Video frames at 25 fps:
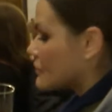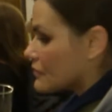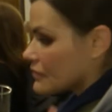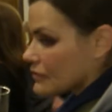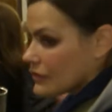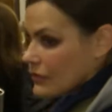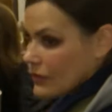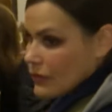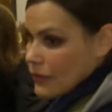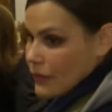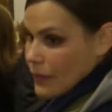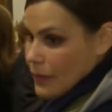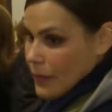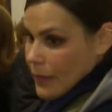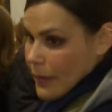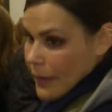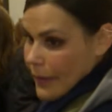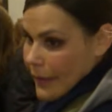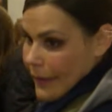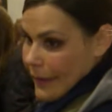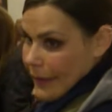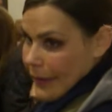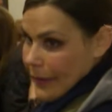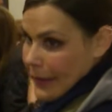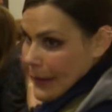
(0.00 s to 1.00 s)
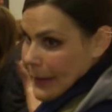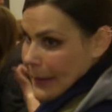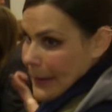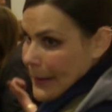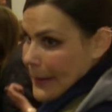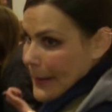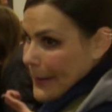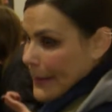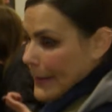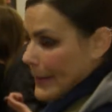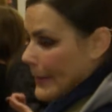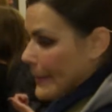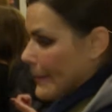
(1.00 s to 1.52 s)

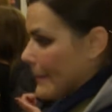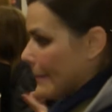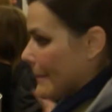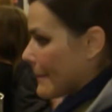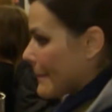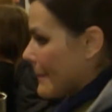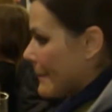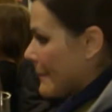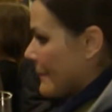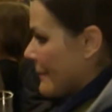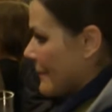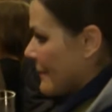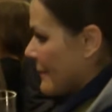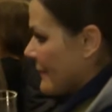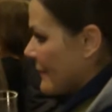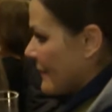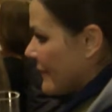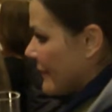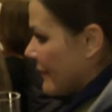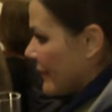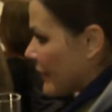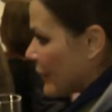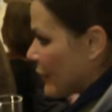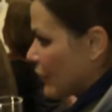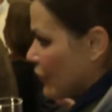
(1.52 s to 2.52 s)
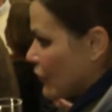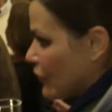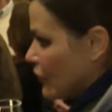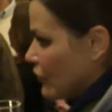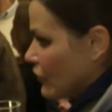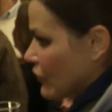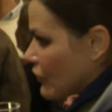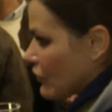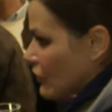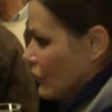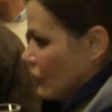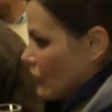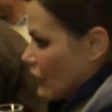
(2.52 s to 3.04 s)

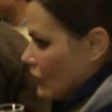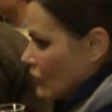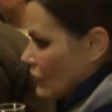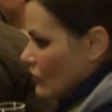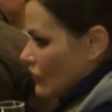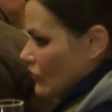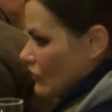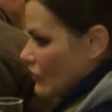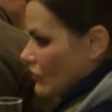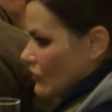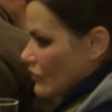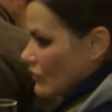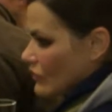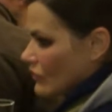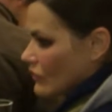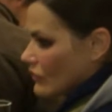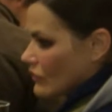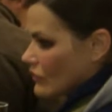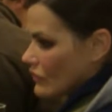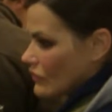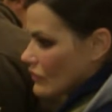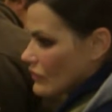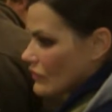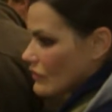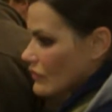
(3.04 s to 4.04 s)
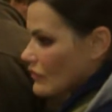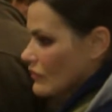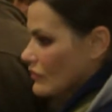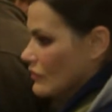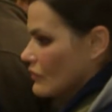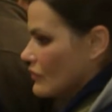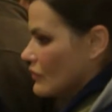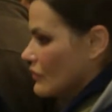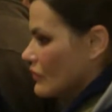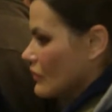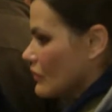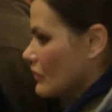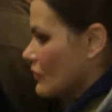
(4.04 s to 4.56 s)

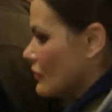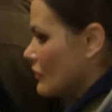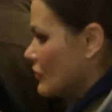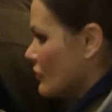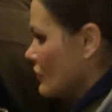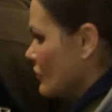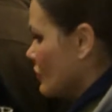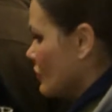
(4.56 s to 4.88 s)
(not speaking)